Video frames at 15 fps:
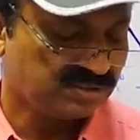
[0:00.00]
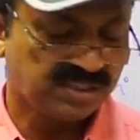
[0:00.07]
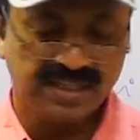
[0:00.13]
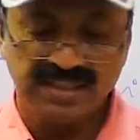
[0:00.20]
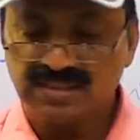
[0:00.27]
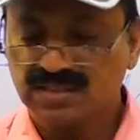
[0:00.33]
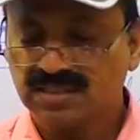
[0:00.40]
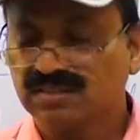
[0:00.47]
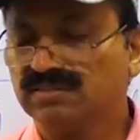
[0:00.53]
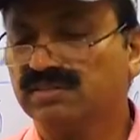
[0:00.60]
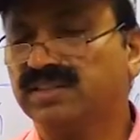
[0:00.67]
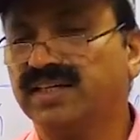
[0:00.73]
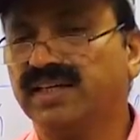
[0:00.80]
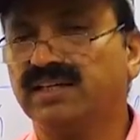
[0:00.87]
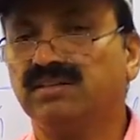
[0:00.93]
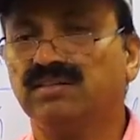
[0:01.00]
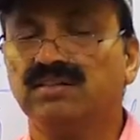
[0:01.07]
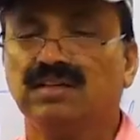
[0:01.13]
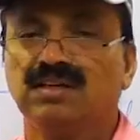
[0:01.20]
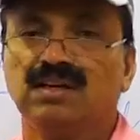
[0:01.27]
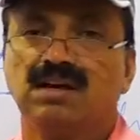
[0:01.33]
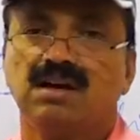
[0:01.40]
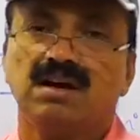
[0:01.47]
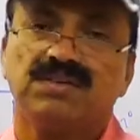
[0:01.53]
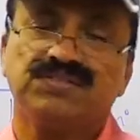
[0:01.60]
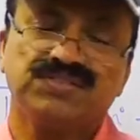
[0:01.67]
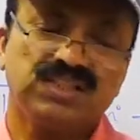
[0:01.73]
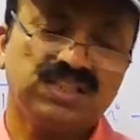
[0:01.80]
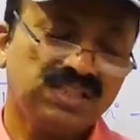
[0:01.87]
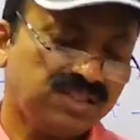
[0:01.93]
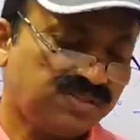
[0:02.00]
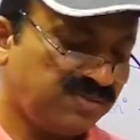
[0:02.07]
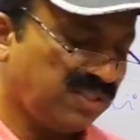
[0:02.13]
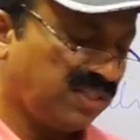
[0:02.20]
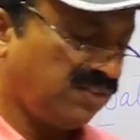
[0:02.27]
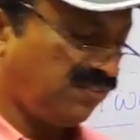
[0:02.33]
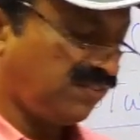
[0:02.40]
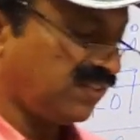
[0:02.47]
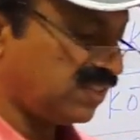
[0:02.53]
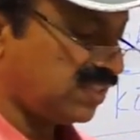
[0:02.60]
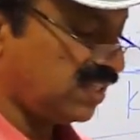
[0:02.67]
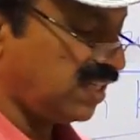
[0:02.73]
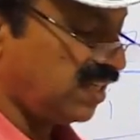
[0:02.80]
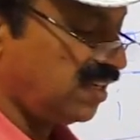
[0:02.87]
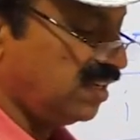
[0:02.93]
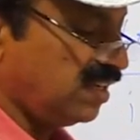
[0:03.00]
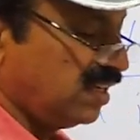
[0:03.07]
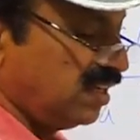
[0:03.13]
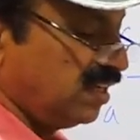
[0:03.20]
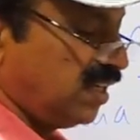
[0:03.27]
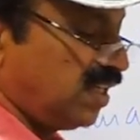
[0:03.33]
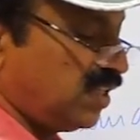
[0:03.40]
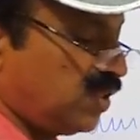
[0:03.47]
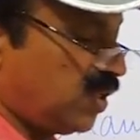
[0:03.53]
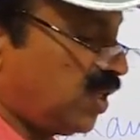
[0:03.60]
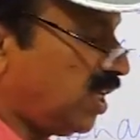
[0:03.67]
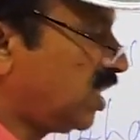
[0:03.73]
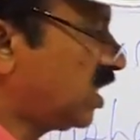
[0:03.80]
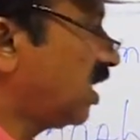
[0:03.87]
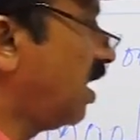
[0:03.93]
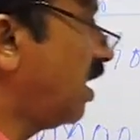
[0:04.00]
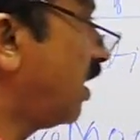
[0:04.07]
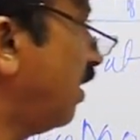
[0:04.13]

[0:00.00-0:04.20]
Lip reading: Right? Then after this one, if you see educational